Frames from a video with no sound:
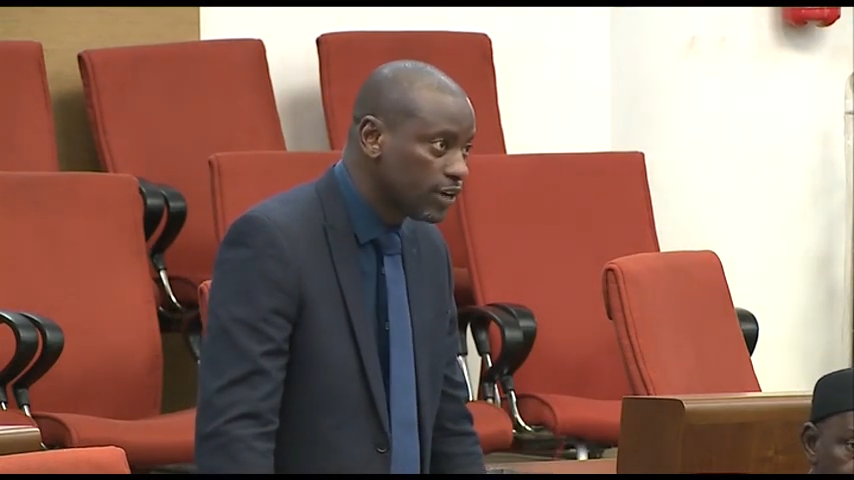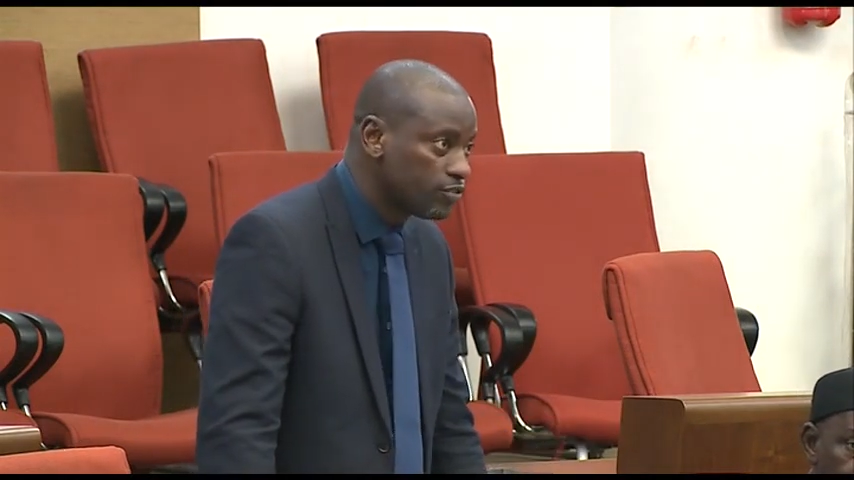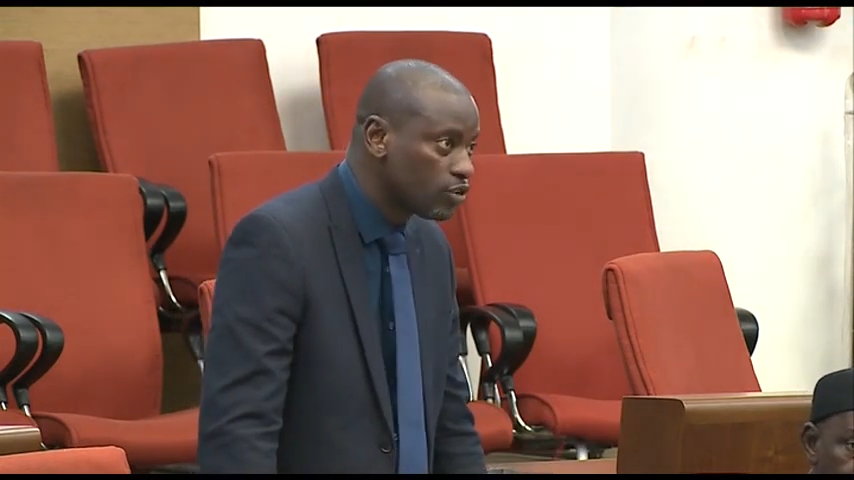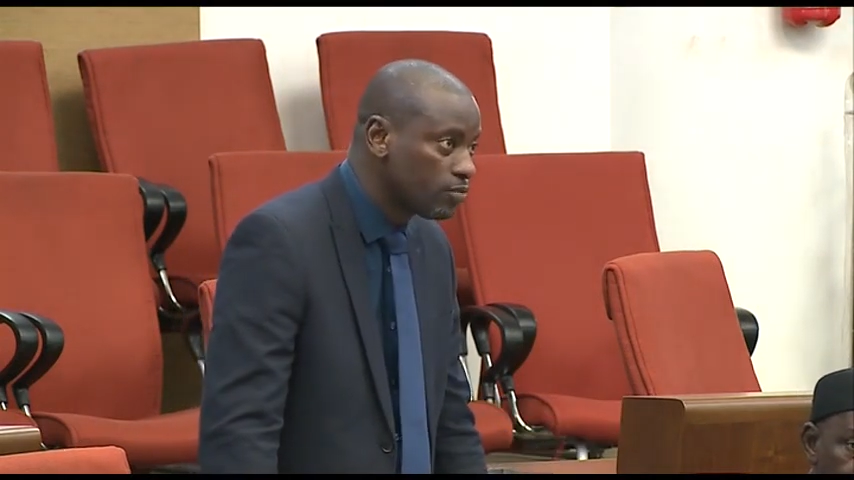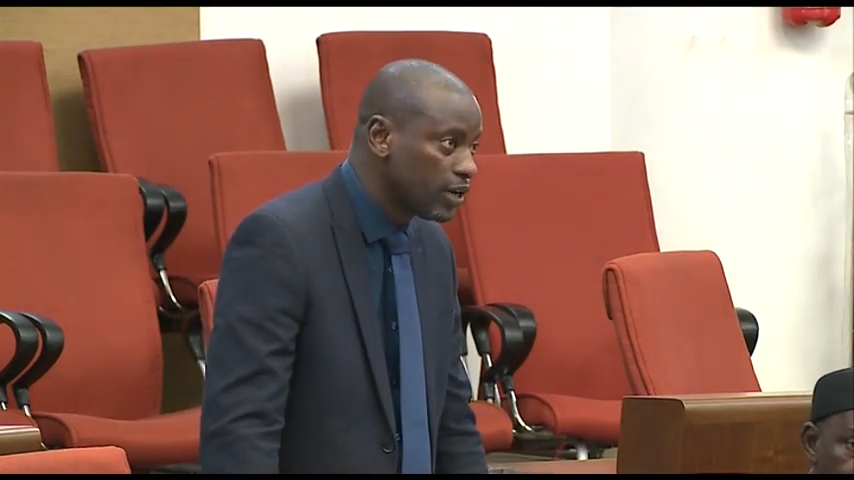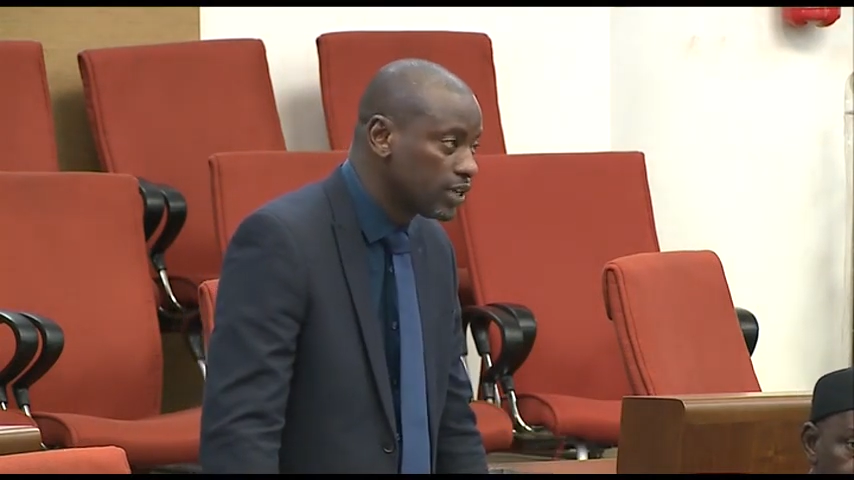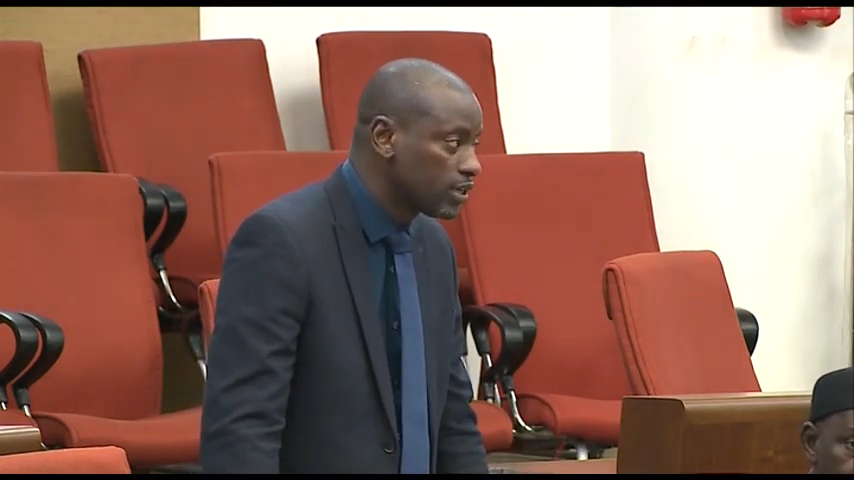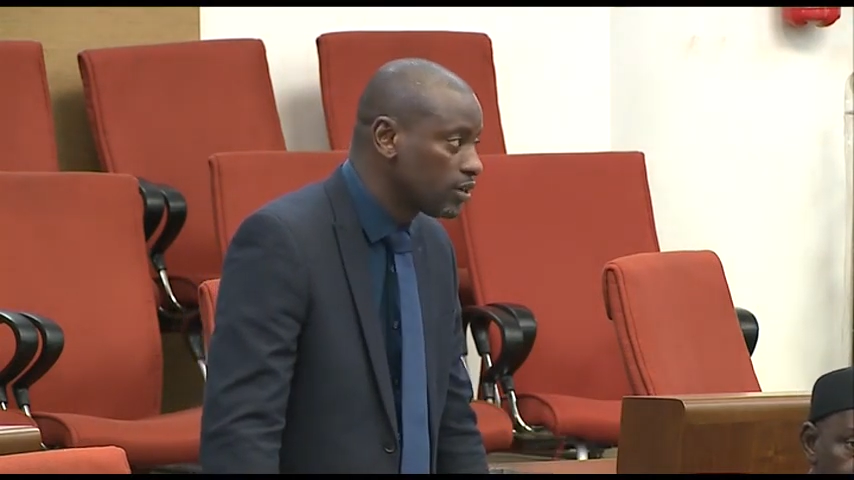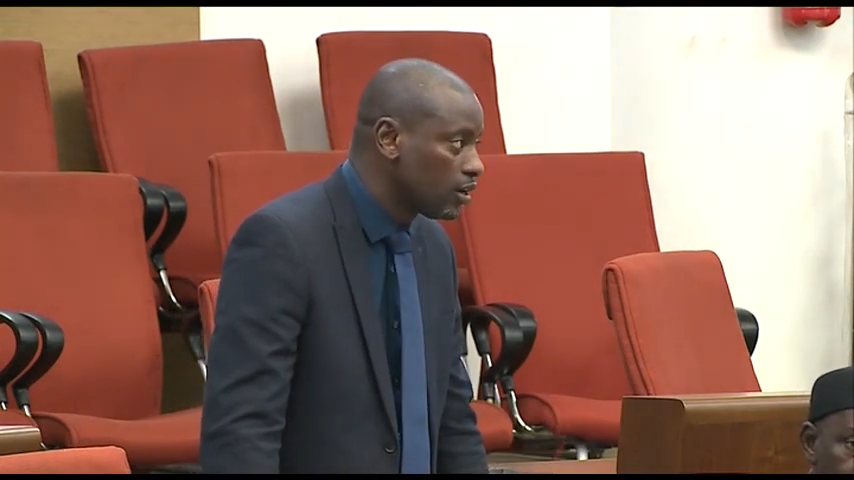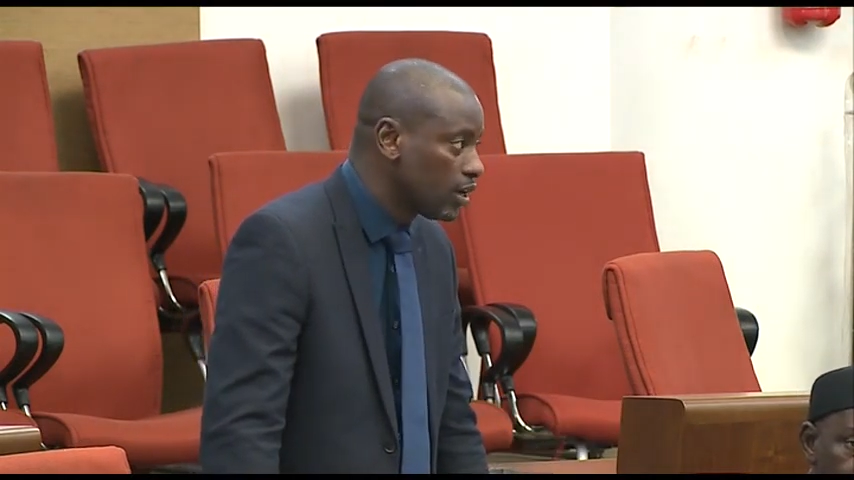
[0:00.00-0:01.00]
have dropped by
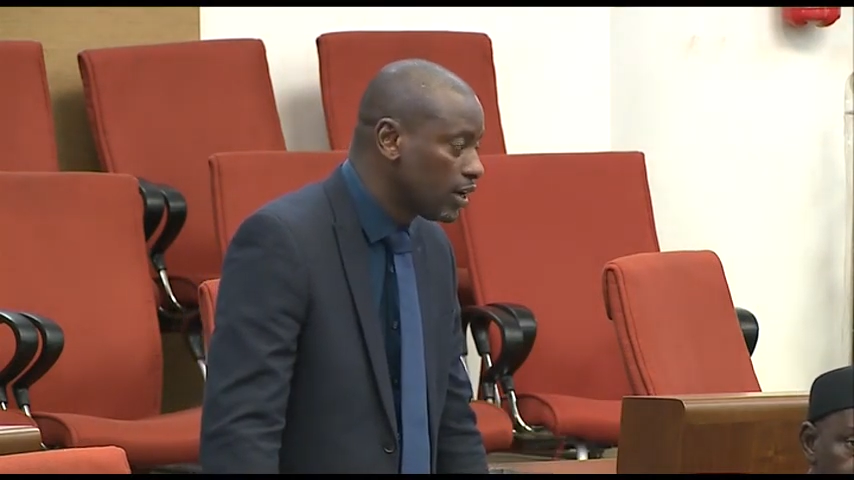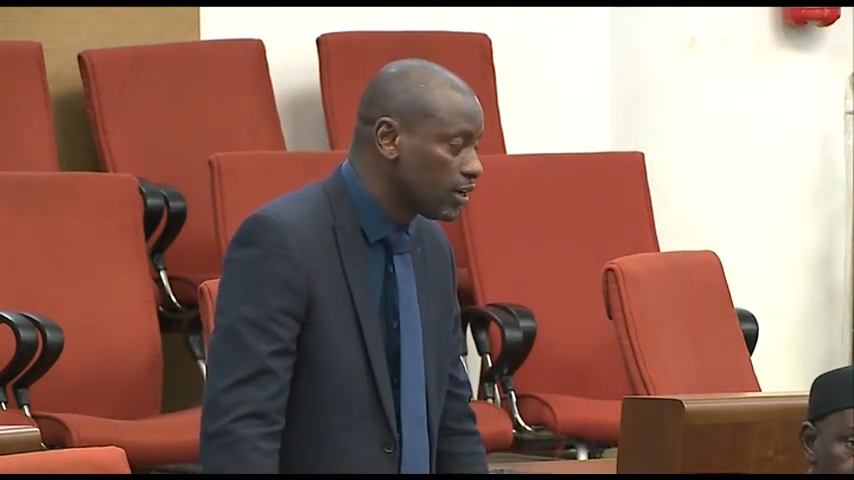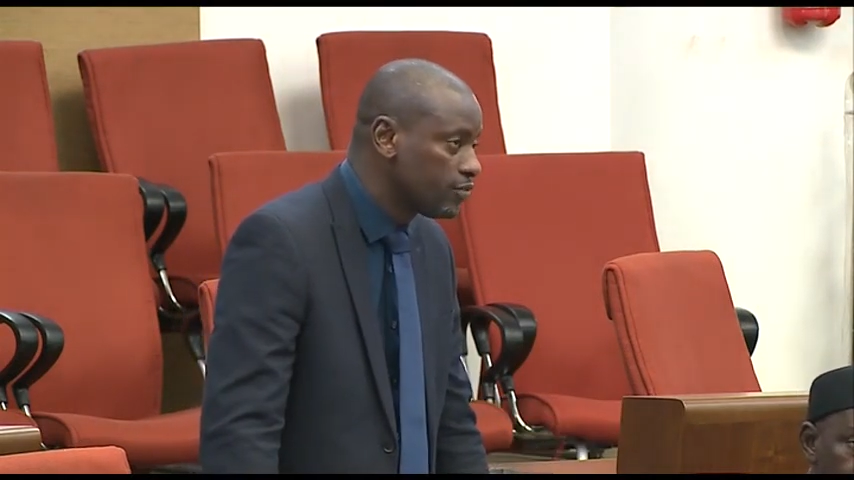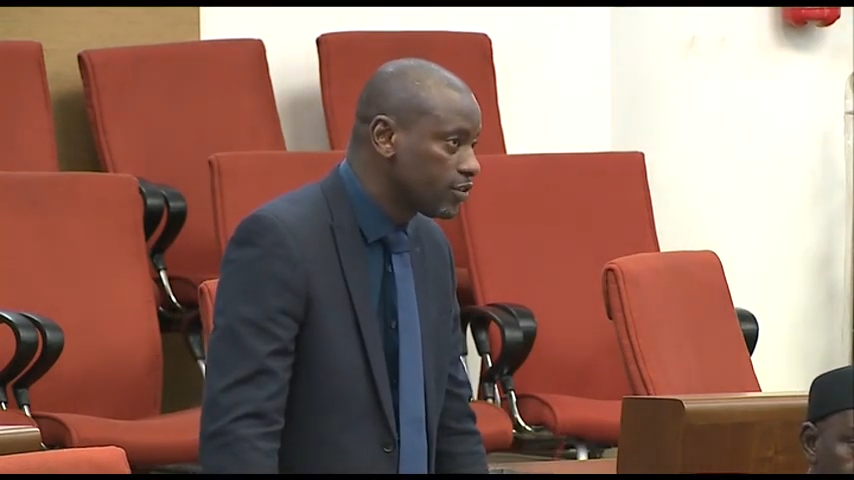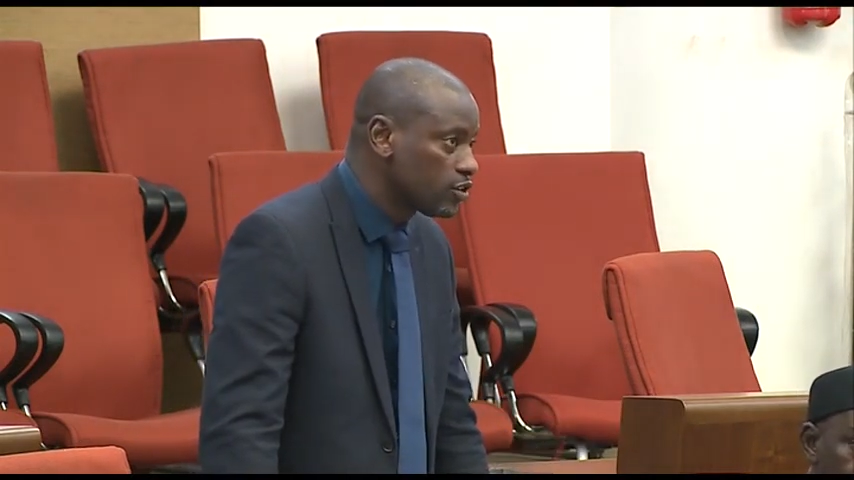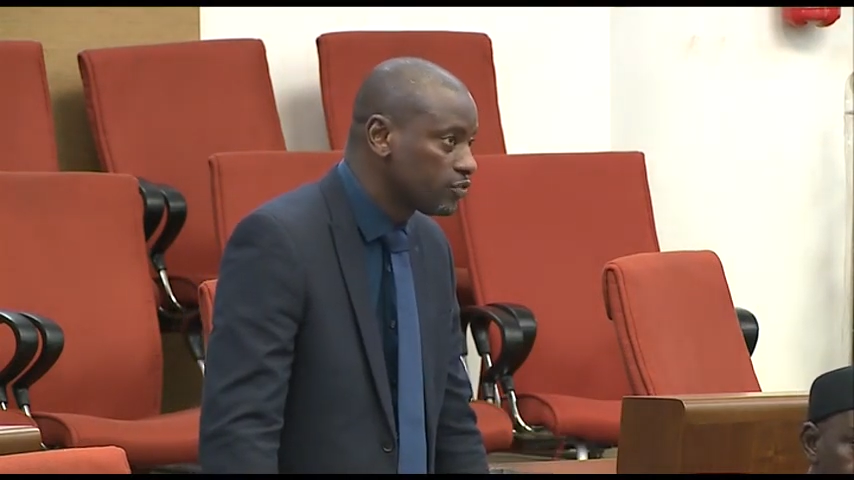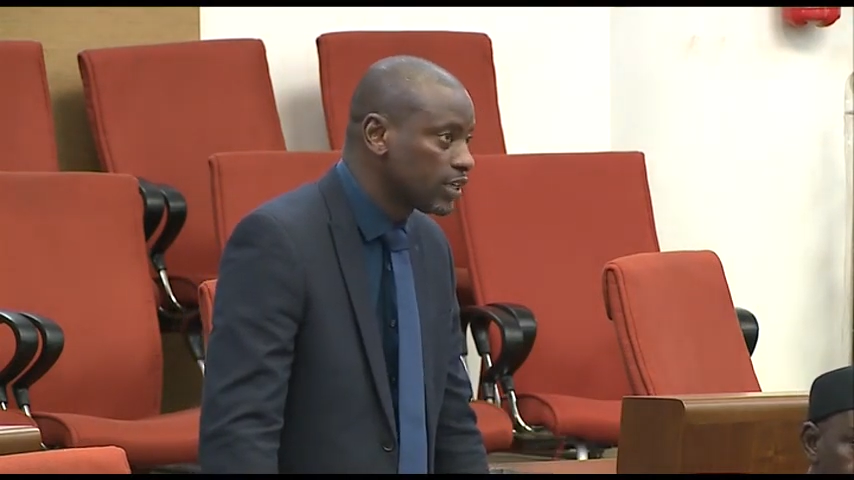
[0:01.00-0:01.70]
an average of